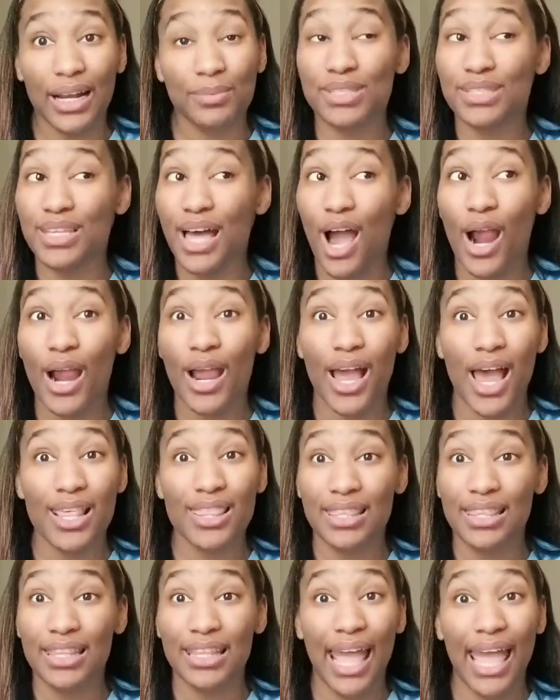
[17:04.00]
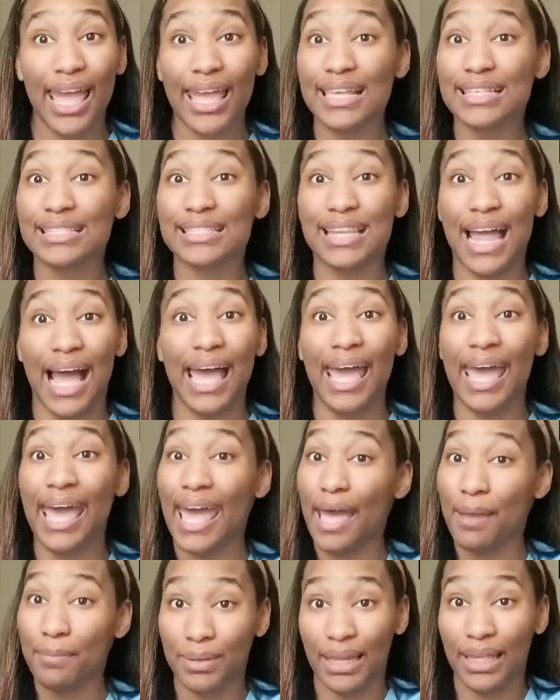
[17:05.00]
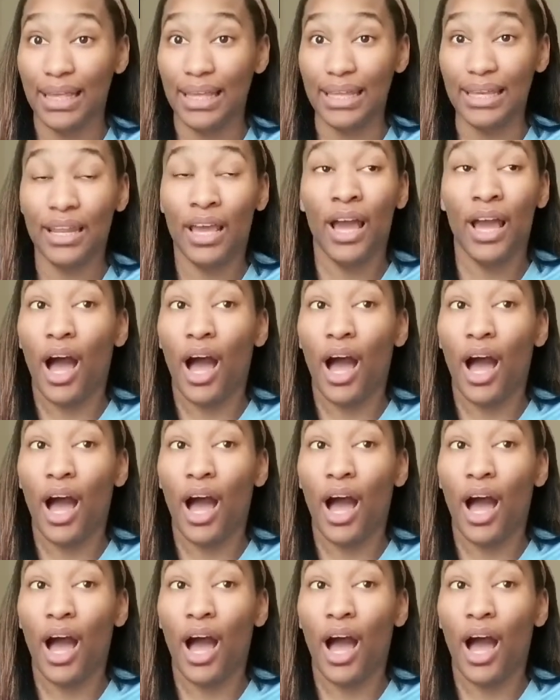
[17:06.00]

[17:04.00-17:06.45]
I'm sorry, other than that, it's not happening.